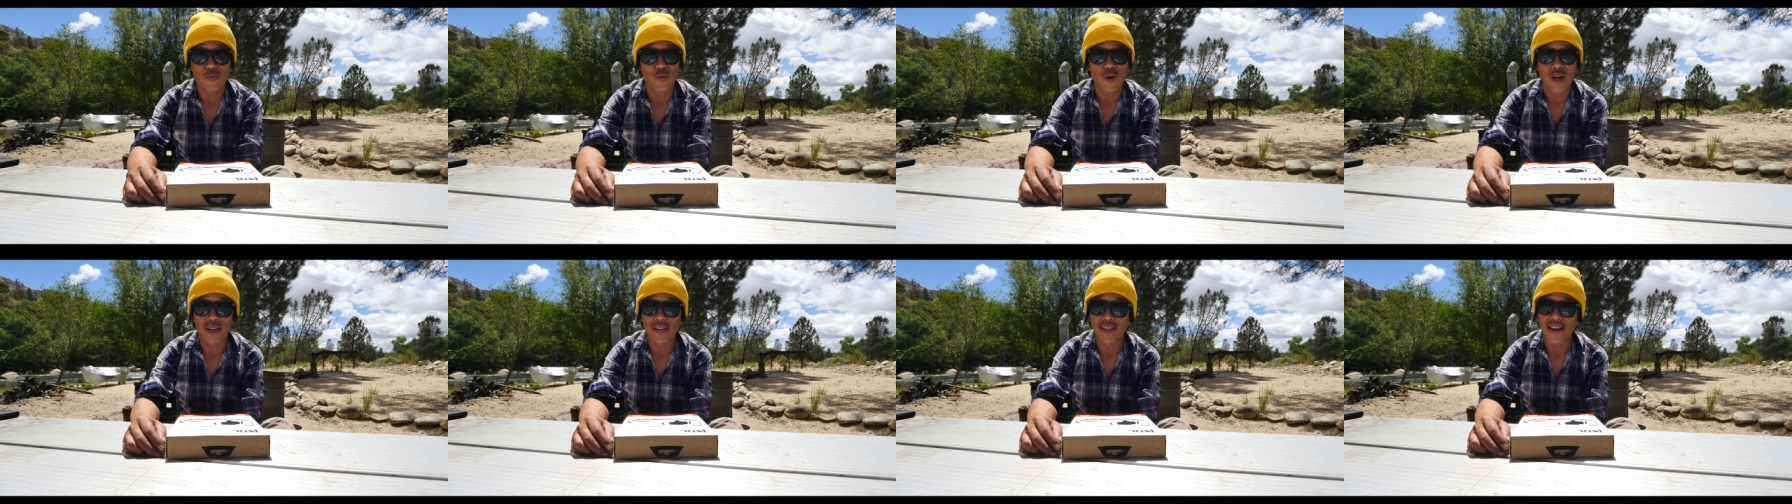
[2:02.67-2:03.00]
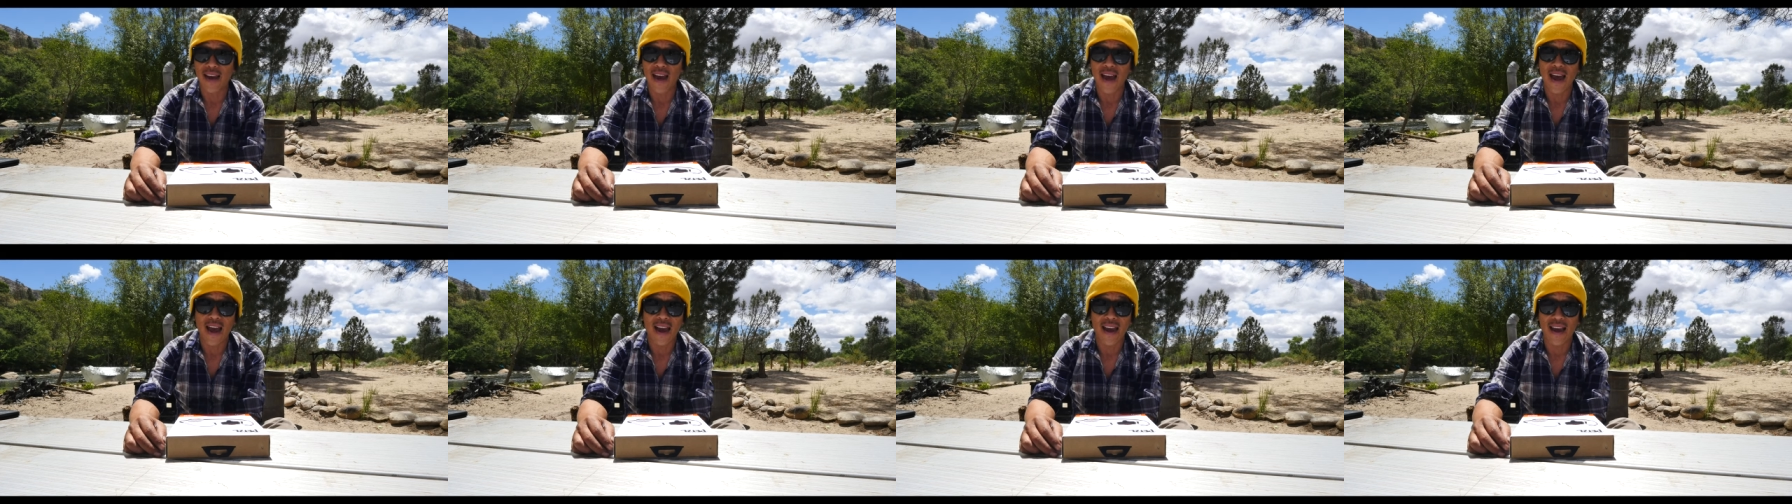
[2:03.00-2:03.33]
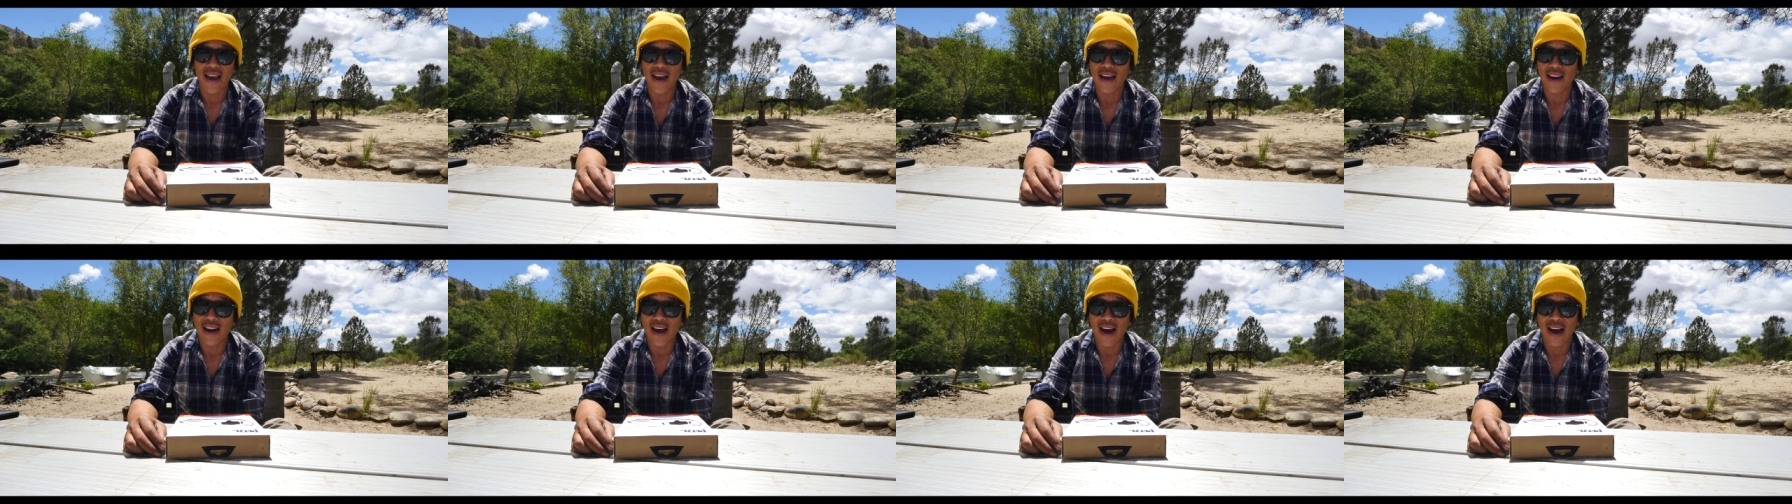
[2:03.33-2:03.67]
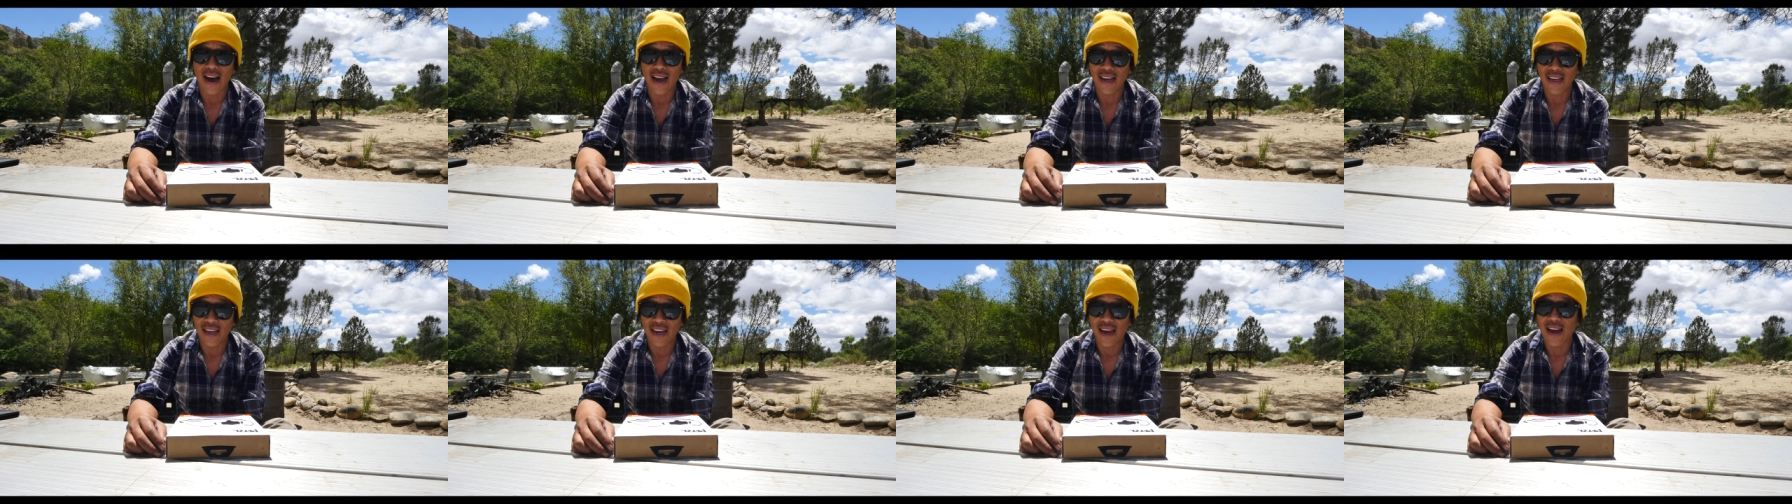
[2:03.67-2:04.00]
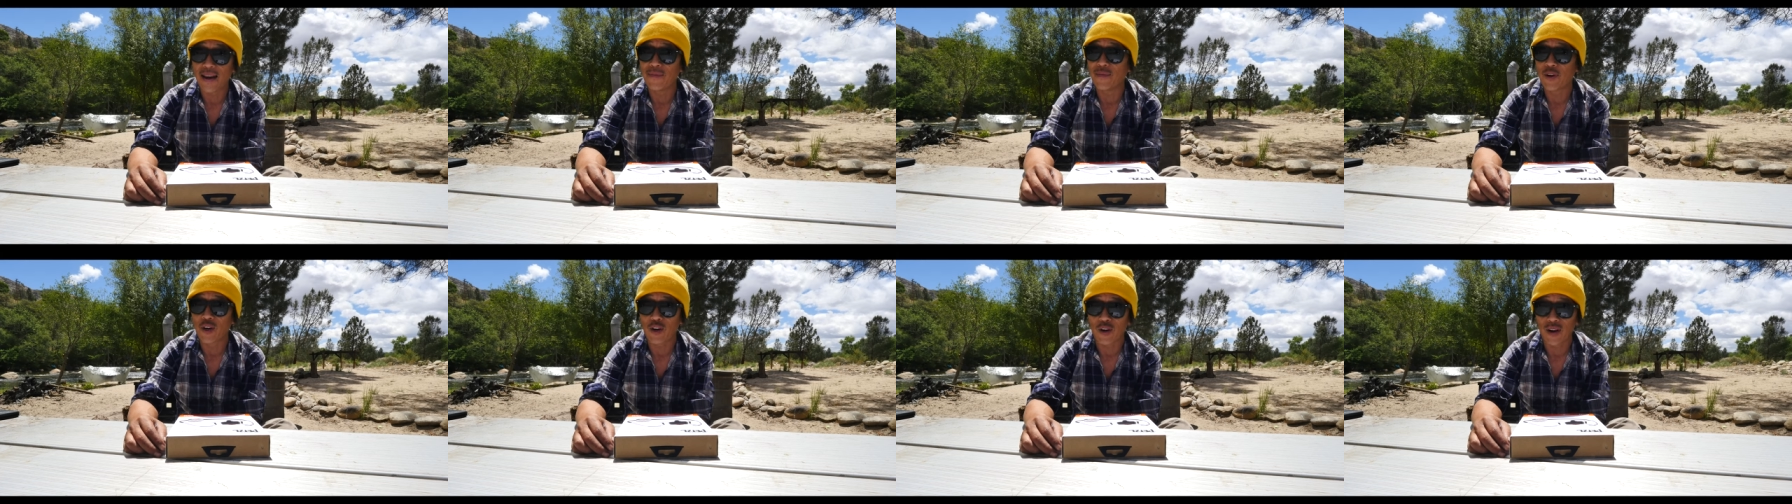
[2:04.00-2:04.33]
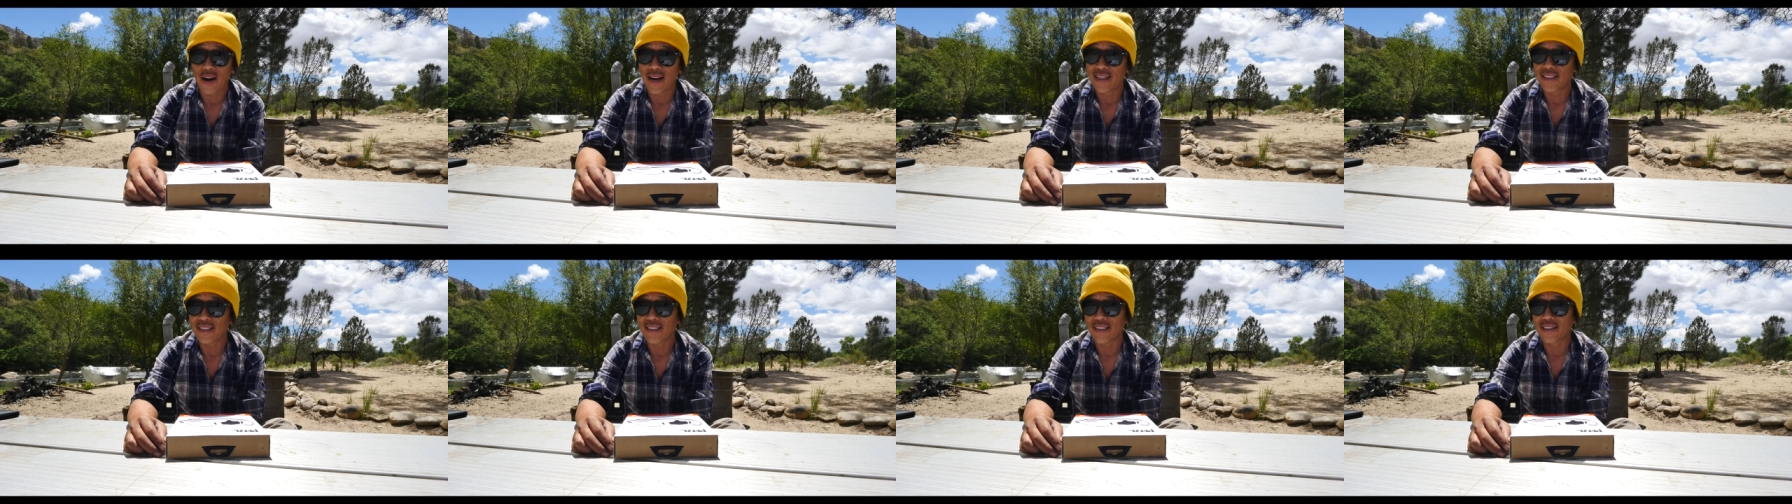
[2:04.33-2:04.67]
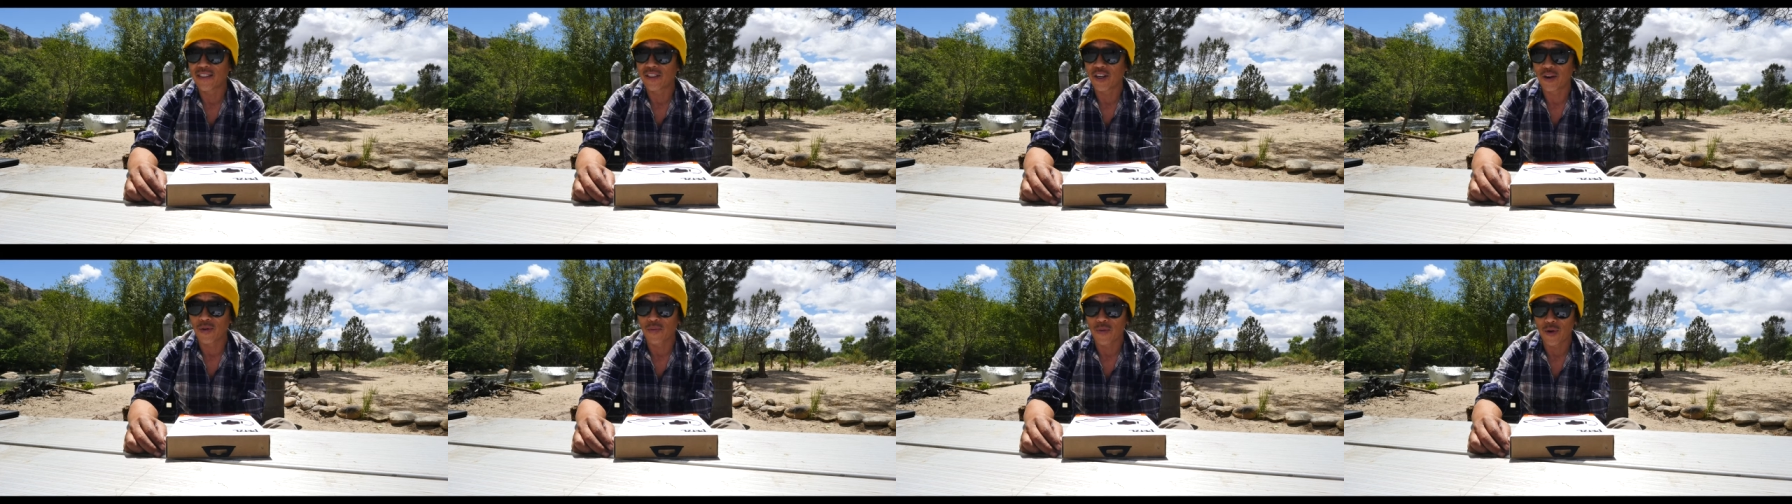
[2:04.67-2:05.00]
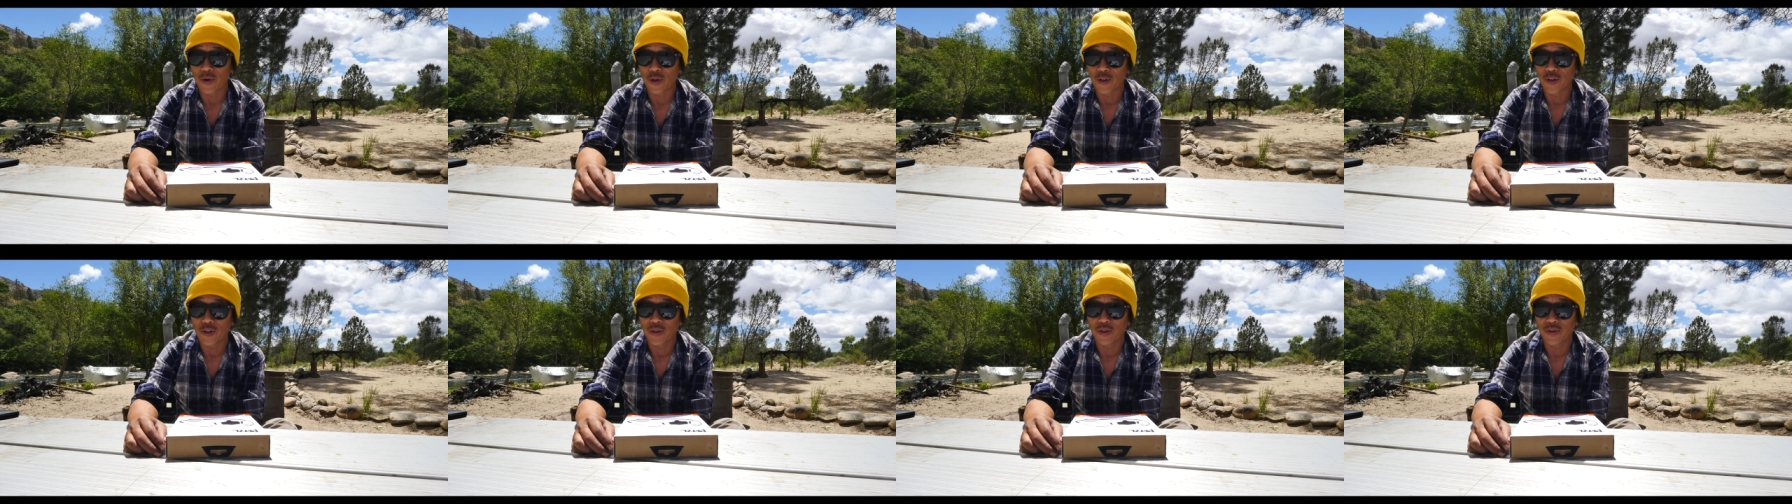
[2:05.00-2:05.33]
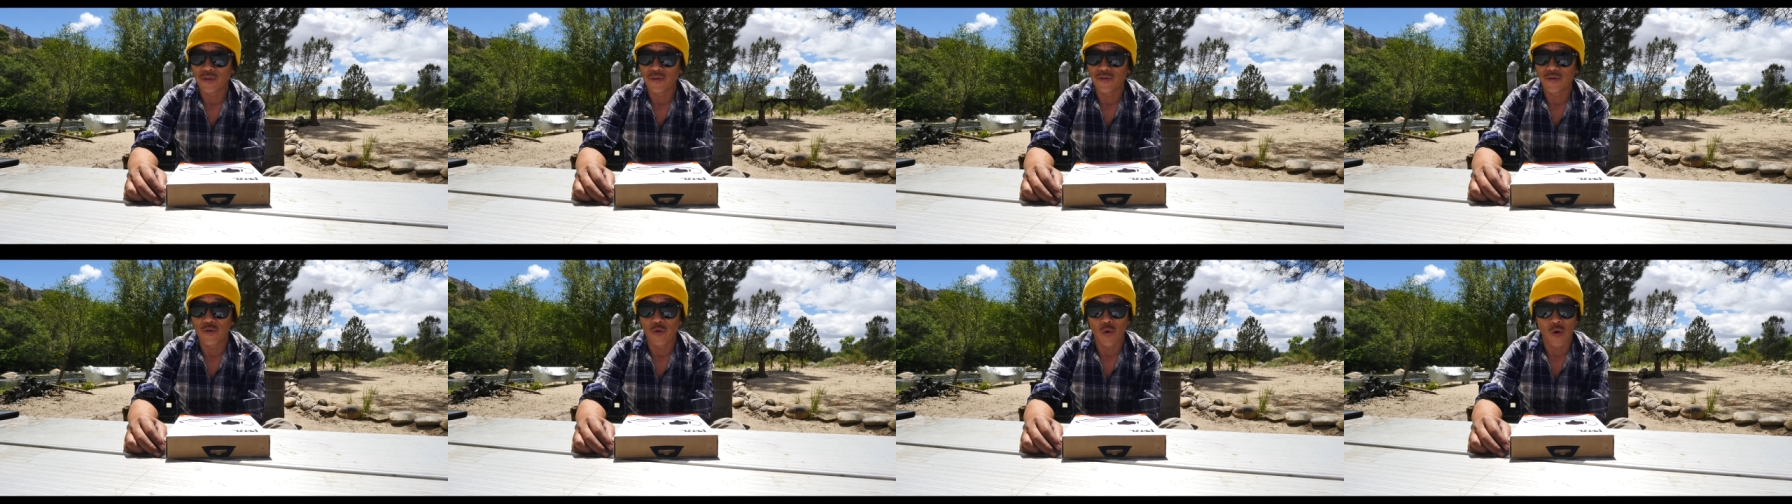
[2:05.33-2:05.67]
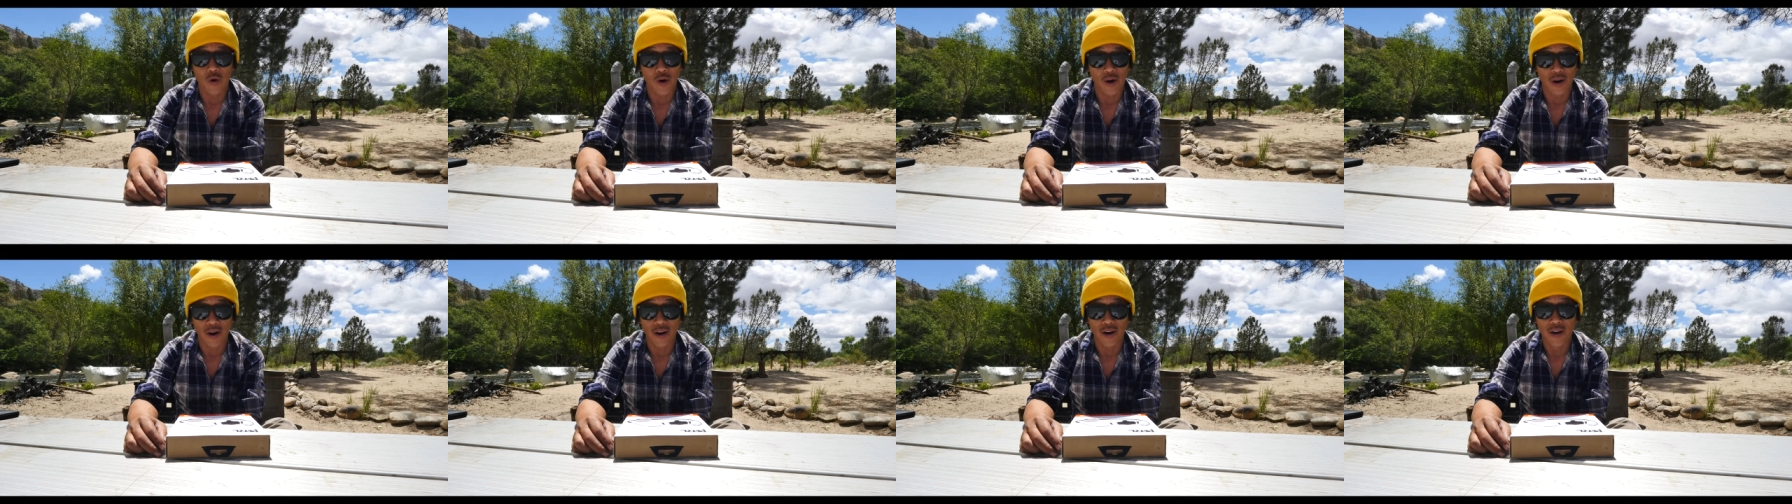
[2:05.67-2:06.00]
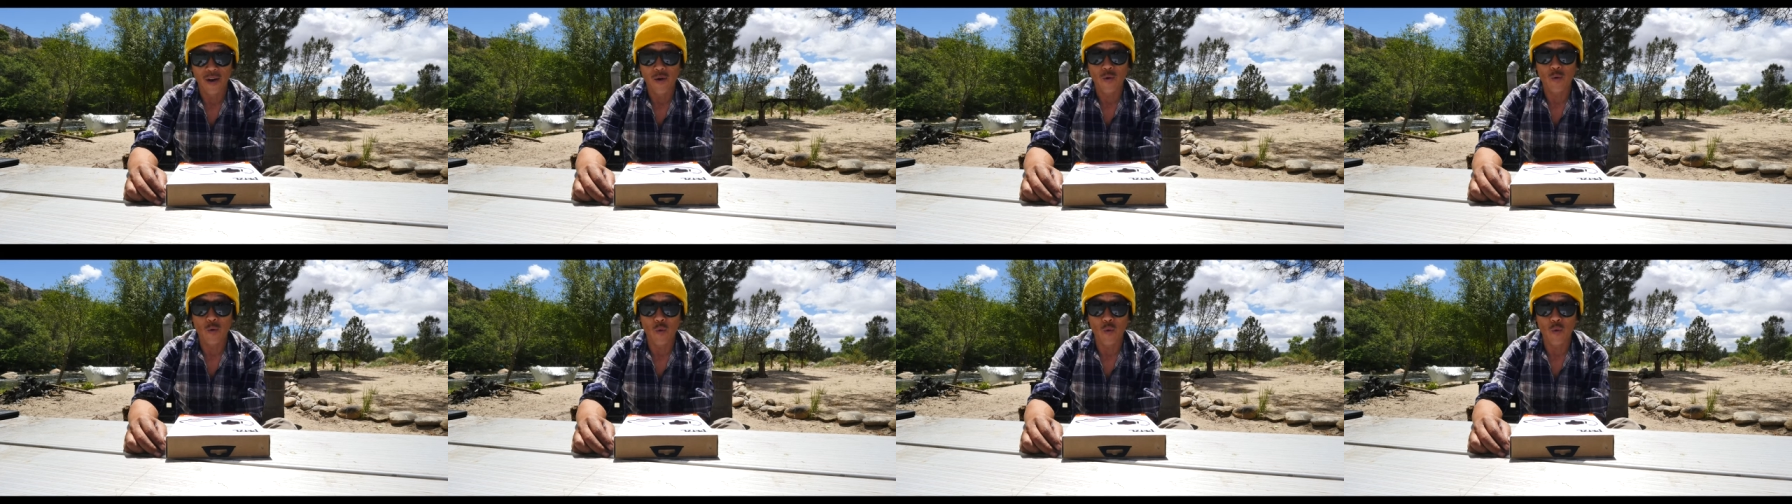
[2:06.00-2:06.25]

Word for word: one day and I came across this commercial for